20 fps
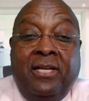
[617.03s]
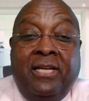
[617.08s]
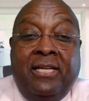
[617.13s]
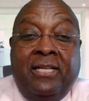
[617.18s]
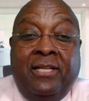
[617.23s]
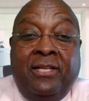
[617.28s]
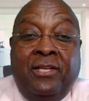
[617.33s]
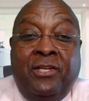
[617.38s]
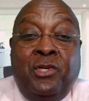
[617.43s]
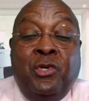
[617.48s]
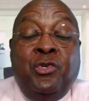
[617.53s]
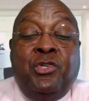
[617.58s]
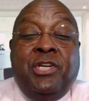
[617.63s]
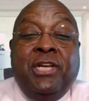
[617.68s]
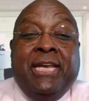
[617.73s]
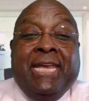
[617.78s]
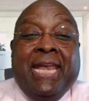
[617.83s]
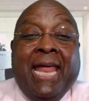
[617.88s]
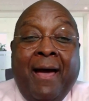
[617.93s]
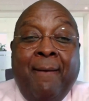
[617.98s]
You should
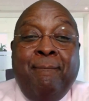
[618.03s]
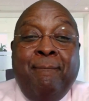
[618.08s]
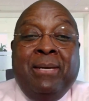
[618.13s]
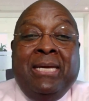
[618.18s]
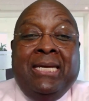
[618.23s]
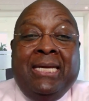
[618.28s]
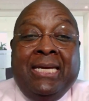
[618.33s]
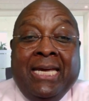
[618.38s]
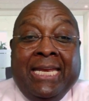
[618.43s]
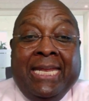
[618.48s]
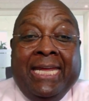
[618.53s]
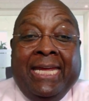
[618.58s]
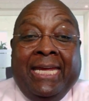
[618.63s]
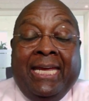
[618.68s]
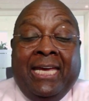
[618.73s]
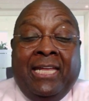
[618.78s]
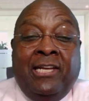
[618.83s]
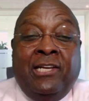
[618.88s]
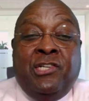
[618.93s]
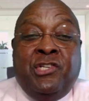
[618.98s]
not be getting
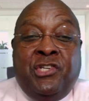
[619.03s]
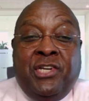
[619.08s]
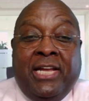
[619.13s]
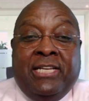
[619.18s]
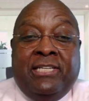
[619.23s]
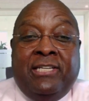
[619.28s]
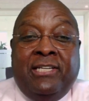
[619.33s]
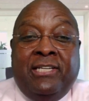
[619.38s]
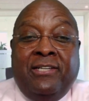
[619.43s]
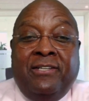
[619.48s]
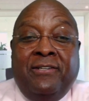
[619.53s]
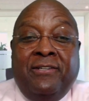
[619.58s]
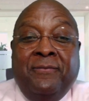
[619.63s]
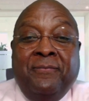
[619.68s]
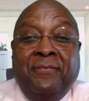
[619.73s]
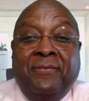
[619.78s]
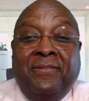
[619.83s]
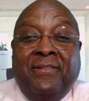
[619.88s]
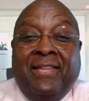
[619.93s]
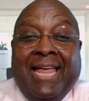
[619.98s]
an agenda
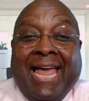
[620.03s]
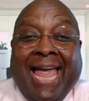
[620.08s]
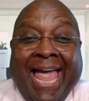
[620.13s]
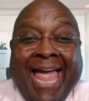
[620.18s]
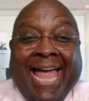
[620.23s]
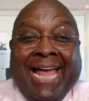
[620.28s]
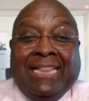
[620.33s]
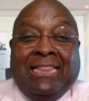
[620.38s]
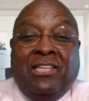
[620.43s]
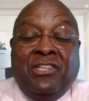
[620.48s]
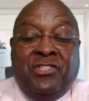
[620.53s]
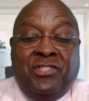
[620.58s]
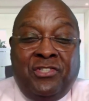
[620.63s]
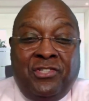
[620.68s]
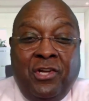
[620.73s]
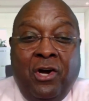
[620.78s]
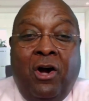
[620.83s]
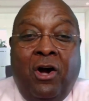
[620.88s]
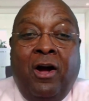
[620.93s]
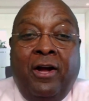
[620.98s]
at the
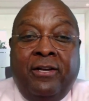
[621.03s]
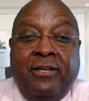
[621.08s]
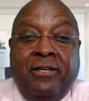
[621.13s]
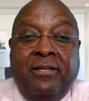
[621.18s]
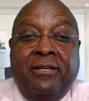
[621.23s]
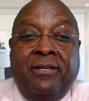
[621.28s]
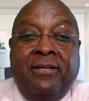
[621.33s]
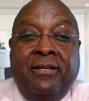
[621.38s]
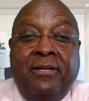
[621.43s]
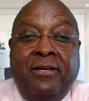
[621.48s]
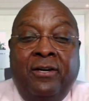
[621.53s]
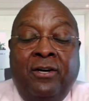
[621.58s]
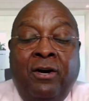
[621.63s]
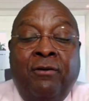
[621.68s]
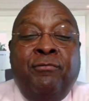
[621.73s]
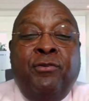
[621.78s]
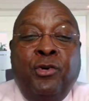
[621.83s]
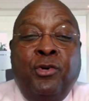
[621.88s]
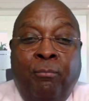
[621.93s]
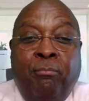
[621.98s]
start
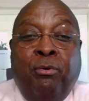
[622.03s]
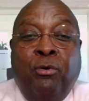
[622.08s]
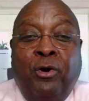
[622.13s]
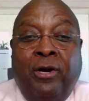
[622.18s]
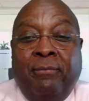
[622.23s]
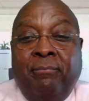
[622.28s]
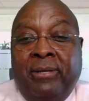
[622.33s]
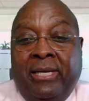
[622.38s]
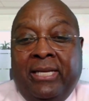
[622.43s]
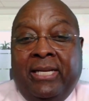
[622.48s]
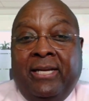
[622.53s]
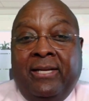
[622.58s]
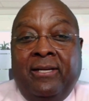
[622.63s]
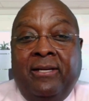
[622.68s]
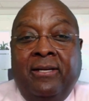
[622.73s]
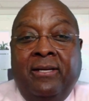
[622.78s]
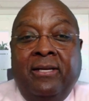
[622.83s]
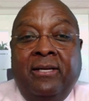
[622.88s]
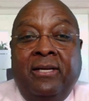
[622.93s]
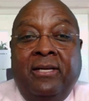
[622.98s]
of your board meeting.
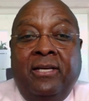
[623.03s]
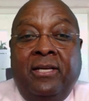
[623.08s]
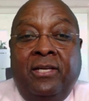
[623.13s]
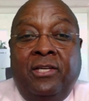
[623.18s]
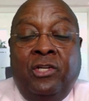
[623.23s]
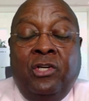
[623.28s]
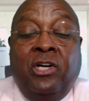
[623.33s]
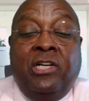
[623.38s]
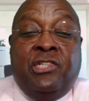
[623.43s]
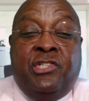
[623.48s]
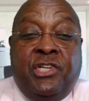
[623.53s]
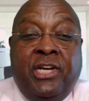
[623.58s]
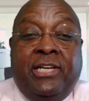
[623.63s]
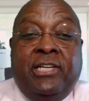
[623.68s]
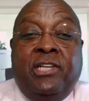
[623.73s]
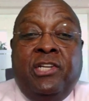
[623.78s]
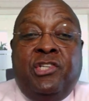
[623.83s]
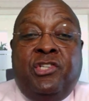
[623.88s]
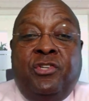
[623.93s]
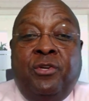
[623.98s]
Your
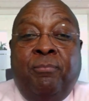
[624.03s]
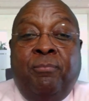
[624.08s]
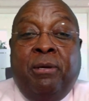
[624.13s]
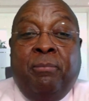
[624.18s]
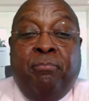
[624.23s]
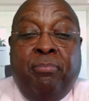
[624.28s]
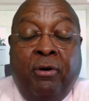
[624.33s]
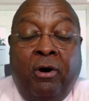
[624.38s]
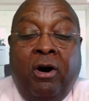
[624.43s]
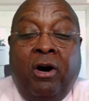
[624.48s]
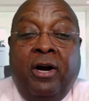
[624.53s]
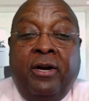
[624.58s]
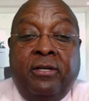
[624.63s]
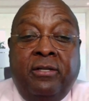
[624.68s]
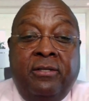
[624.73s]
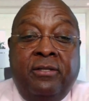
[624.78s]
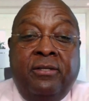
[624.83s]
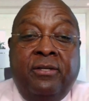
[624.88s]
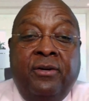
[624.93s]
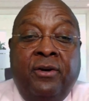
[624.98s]
agenda should be part
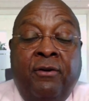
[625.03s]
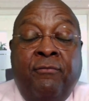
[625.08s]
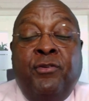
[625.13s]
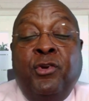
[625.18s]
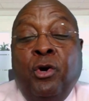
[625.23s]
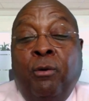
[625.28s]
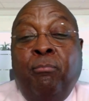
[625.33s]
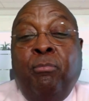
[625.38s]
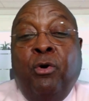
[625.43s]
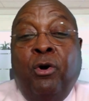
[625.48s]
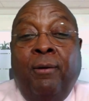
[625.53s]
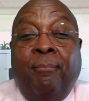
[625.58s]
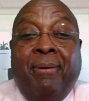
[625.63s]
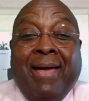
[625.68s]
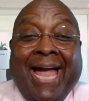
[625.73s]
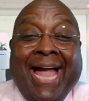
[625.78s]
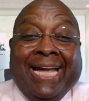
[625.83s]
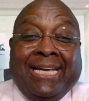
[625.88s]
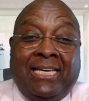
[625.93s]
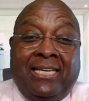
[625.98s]
of your board
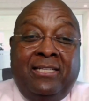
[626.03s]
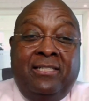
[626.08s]
packet,